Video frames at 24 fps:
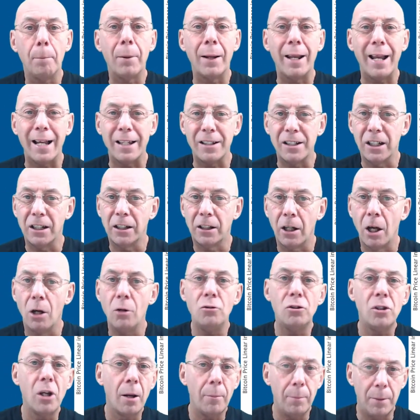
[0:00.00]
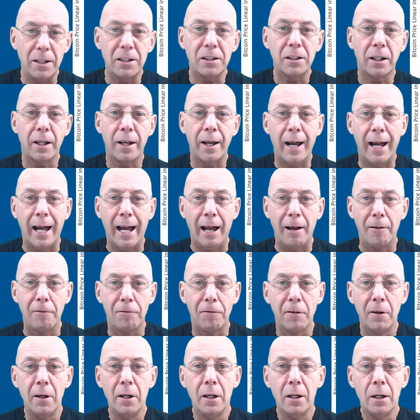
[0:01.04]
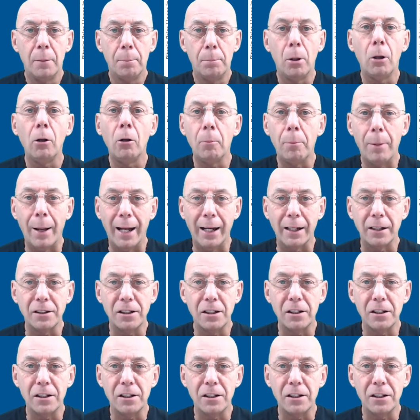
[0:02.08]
But as it goes up, it's going to have pullbacks.